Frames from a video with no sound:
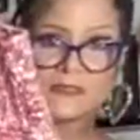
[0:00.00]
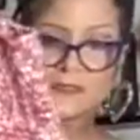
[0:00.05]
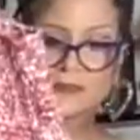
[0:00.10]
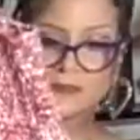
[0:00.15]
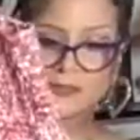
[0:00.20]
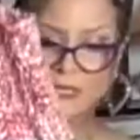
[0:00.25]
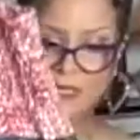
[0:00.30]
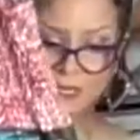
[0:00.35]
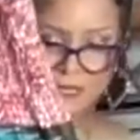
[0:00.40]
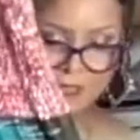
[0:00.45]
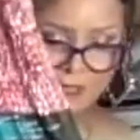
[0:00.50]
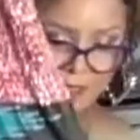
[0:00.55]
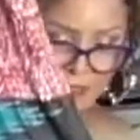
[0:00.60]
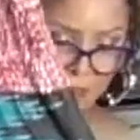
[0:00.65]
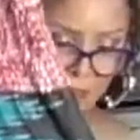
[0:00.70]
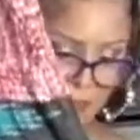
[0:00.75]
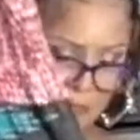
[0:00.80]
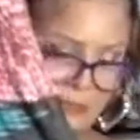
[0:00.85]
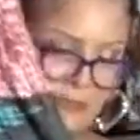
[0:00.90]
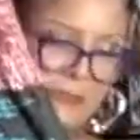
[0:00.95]
Okay,
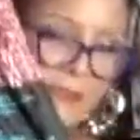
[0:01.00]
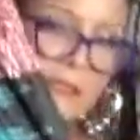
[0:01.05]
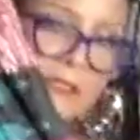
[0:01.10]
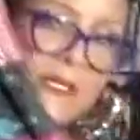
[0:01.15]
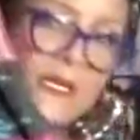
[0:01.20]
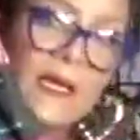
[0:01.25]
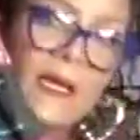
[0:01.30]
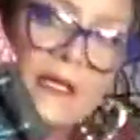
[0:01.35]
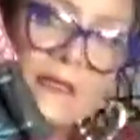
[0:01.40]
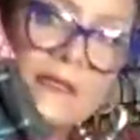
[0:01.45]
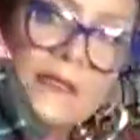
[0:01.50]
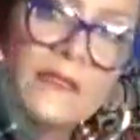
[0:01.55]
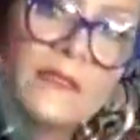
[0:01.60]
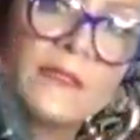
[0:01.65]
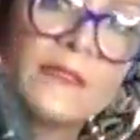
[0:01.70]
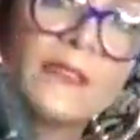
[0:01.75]
so it has the